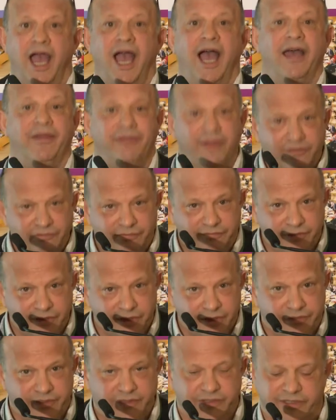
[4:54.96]
And then
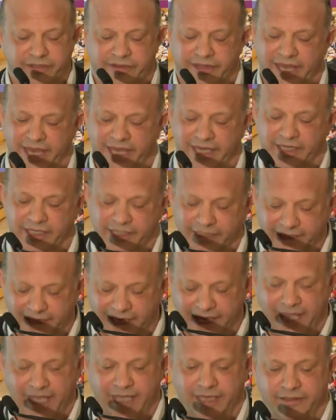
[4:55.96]
further to that,
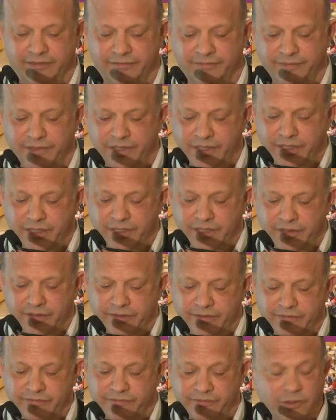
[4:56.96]
again,
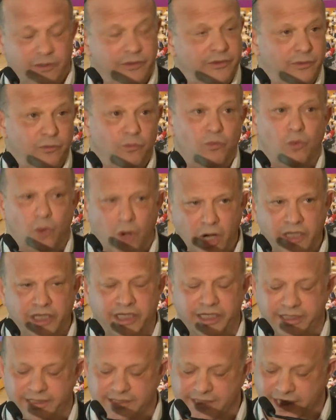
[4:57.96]
fewer than one
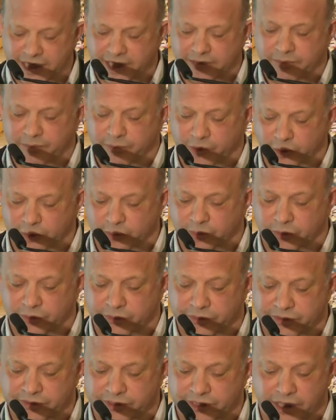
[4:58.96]
in ten
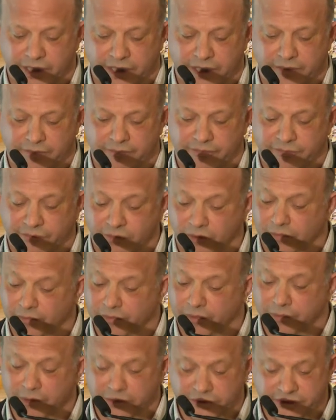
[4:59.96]
pupils uh, from
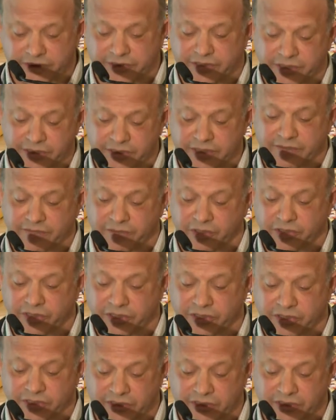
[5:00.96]
the most disadvantaged